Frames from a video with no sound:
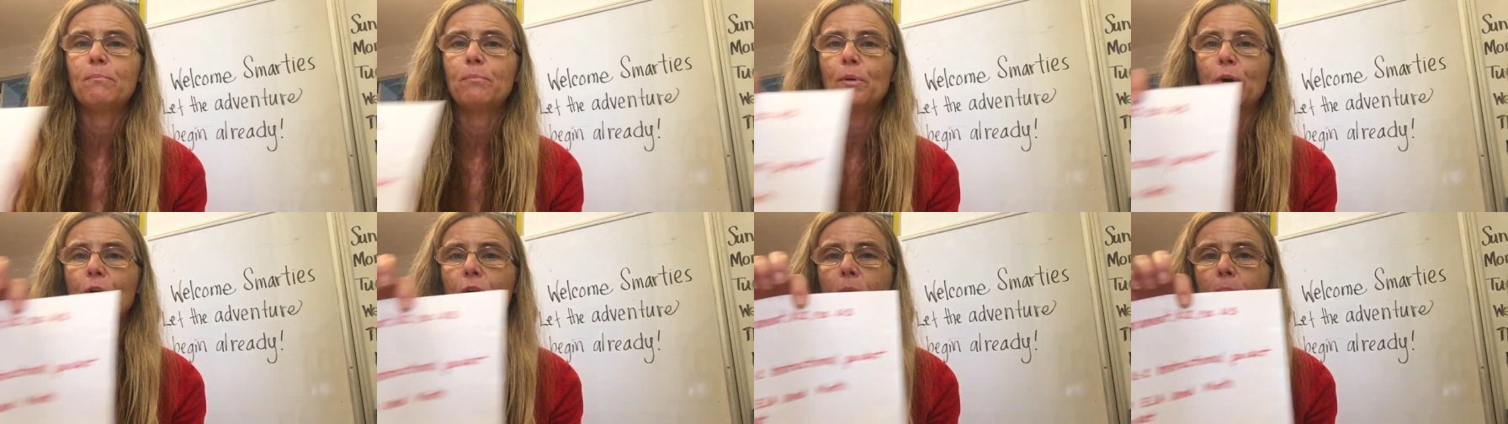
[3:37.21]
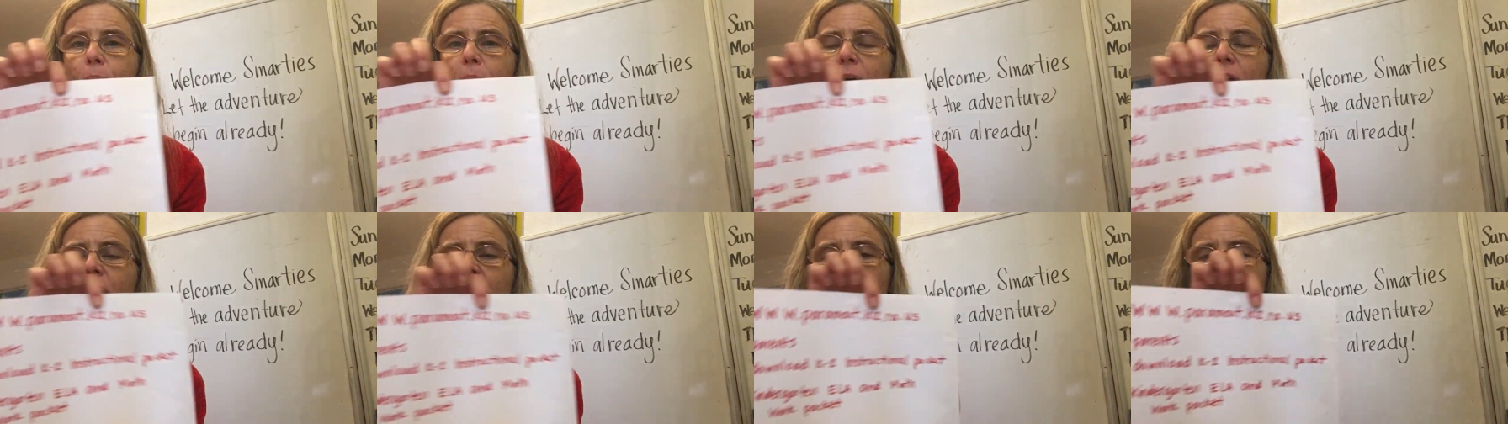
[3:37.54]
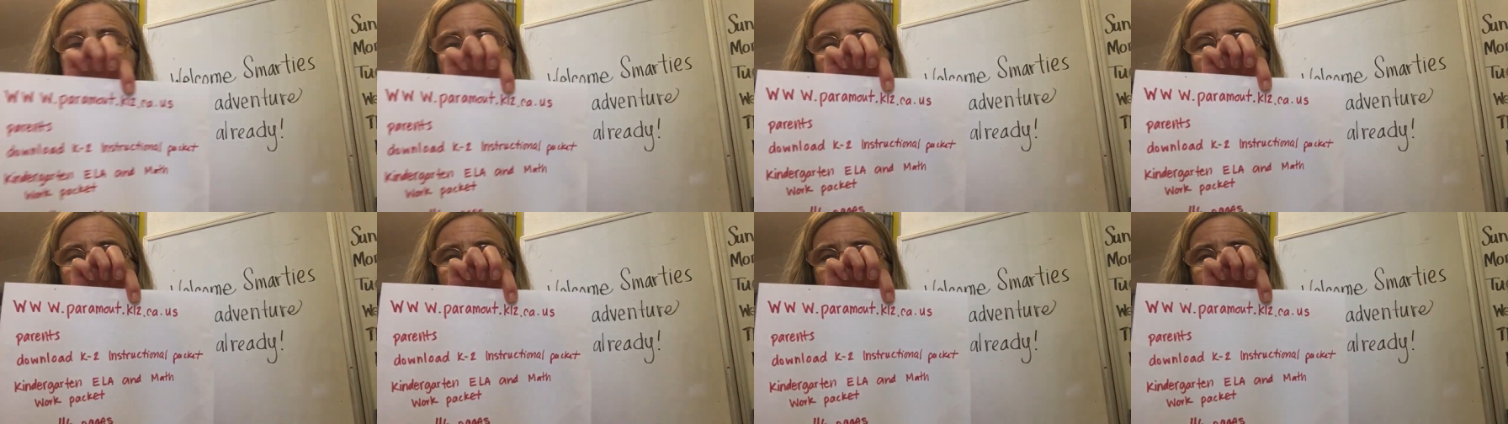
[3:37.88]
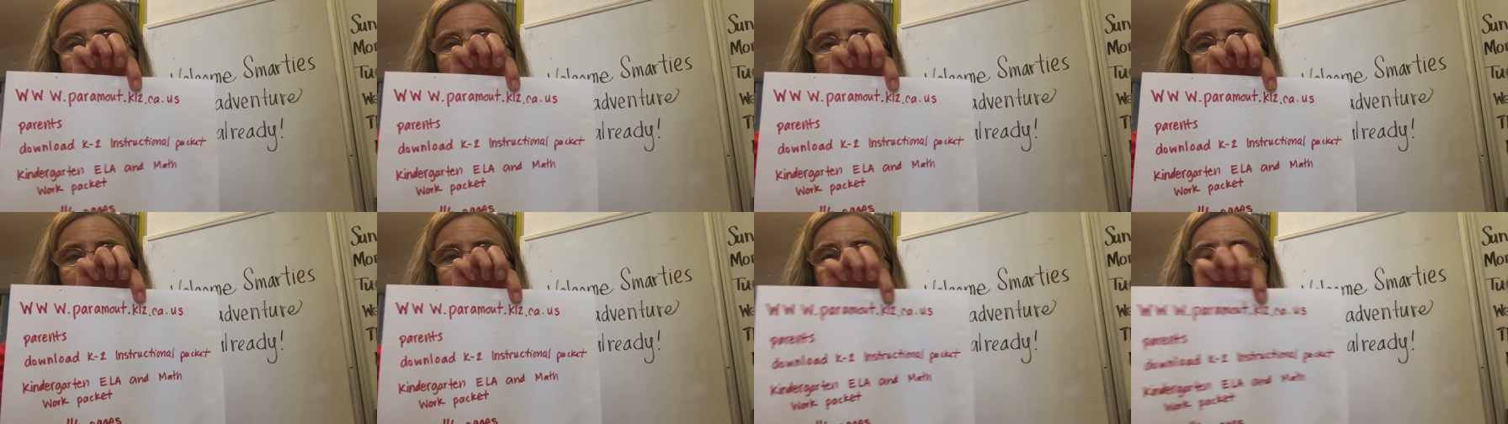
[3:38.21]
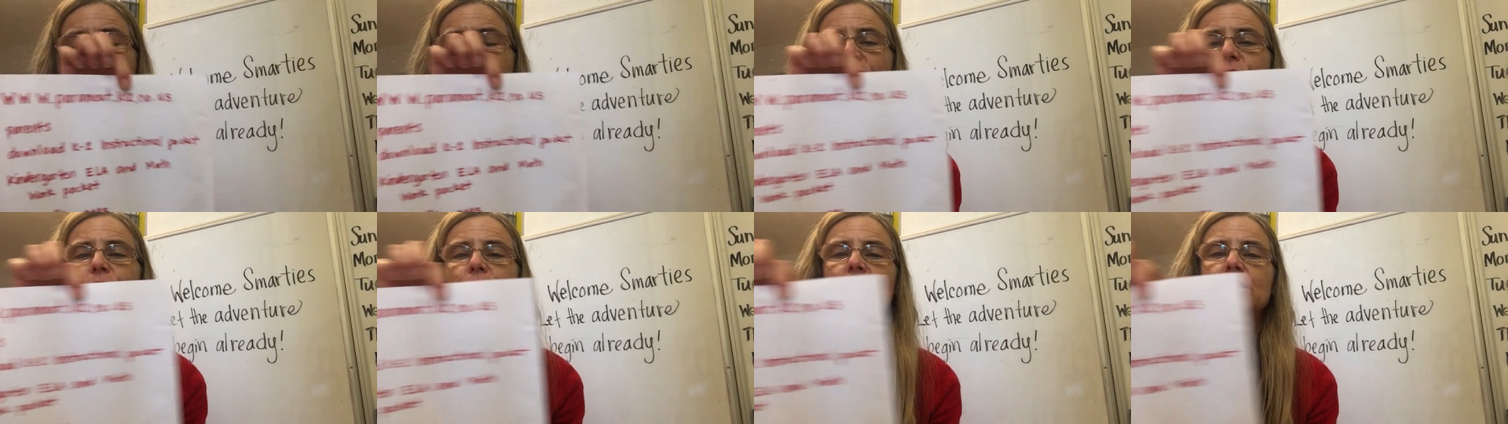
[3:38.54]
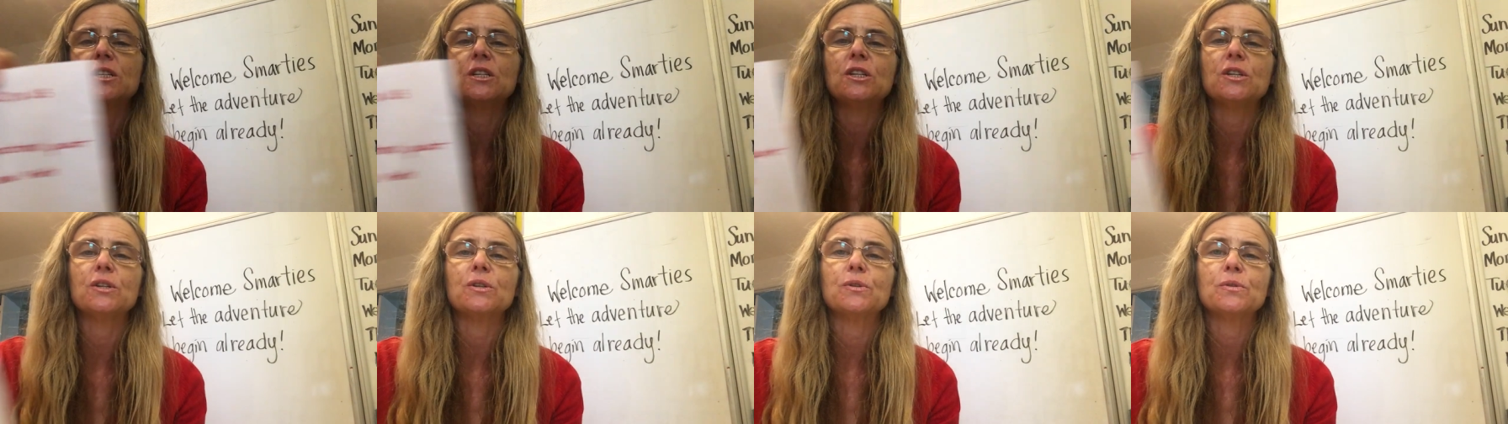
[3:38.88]
bookmarked, I'm asking you
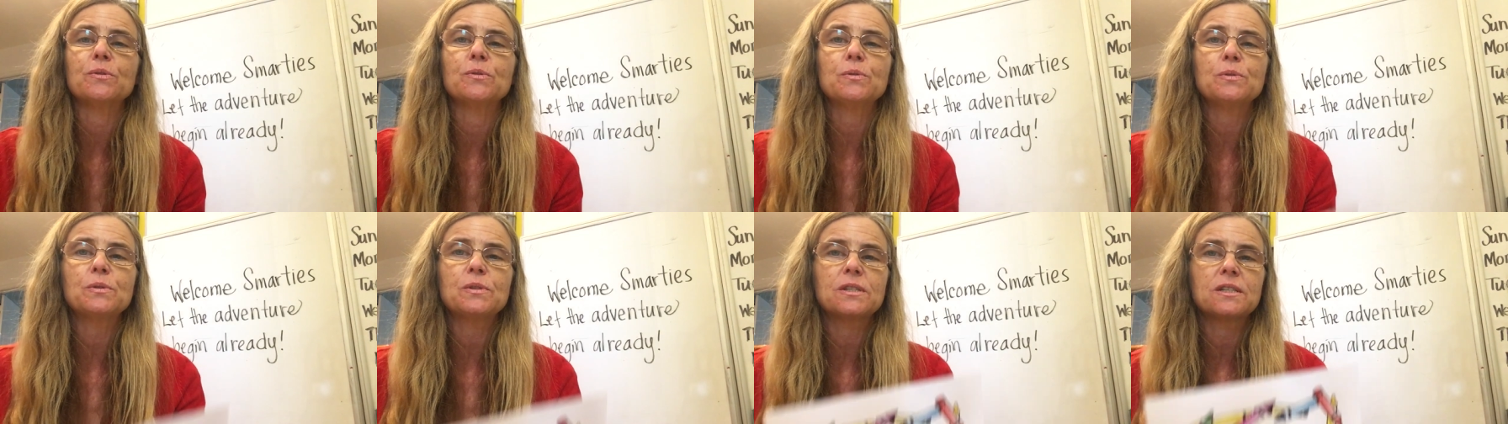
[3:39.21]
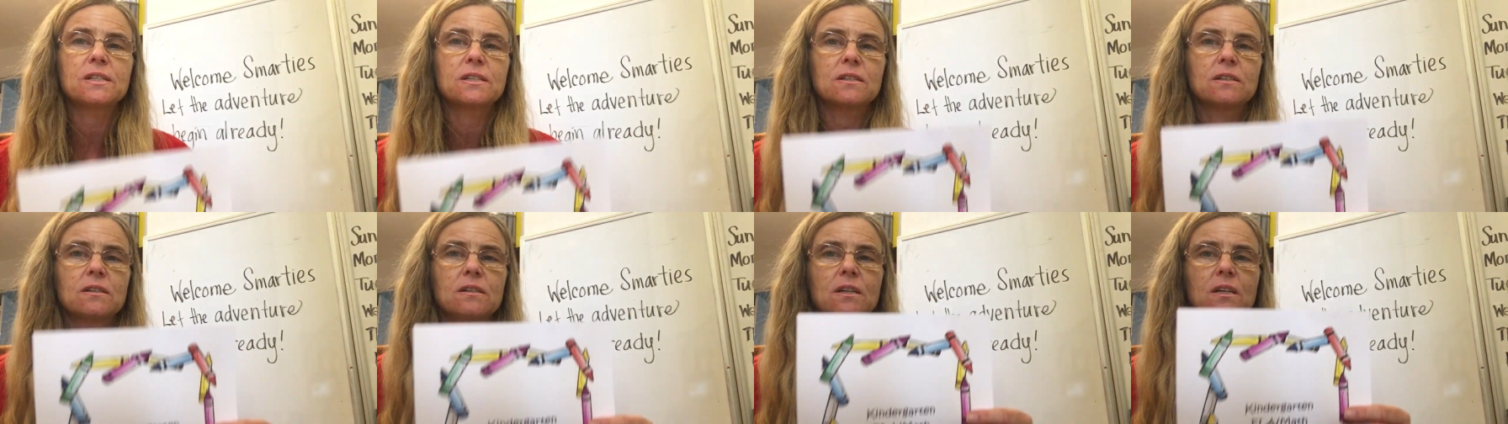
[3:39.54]
to use